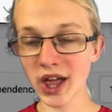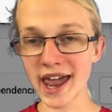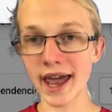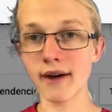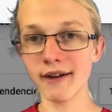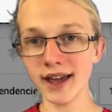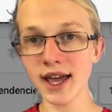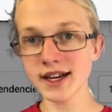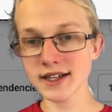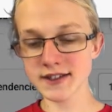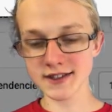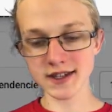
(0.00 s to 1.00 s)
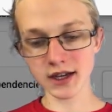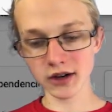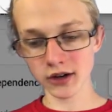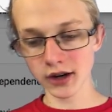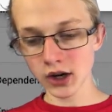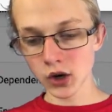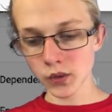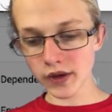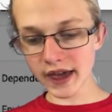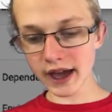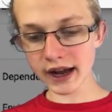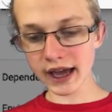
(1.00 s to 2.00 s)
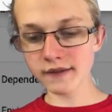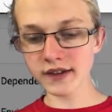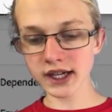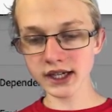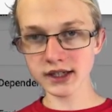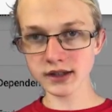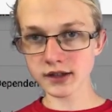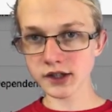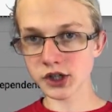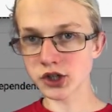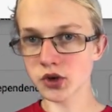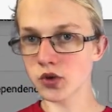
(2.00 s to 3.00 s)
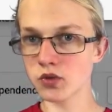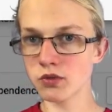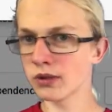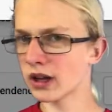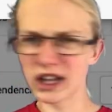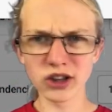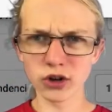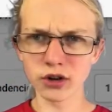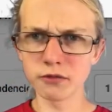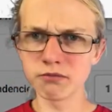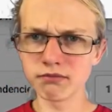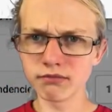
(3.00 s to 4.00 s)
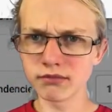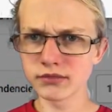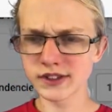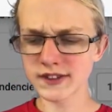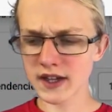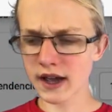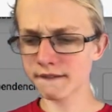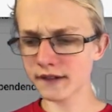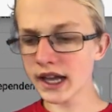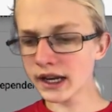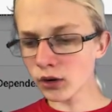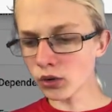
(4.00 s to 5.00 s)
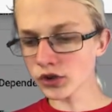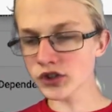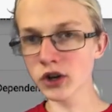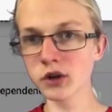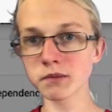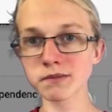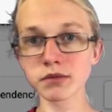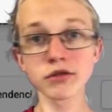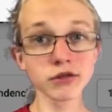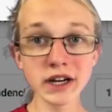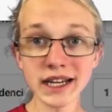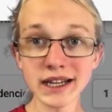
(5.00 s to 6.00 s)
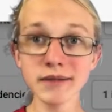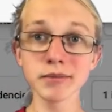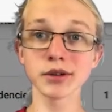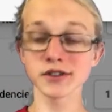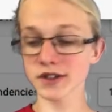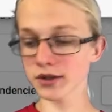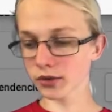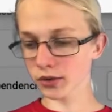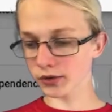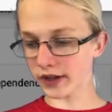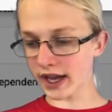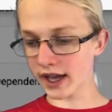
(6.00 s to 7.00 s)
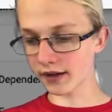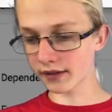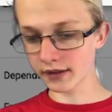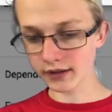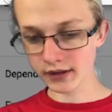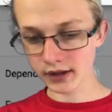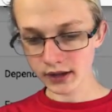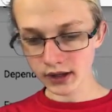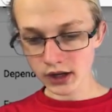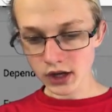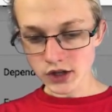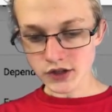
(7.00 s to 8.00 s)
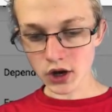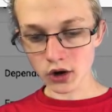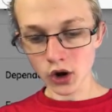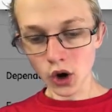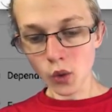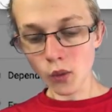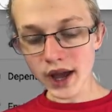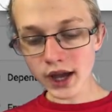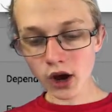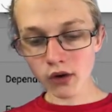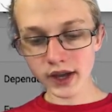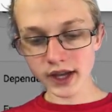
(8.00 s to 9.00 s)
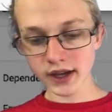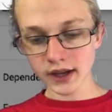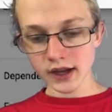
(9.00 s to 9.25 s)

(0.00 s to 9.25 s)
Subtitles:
our edits here without having to do a lot of stuff. And it also puts it all down. So we're going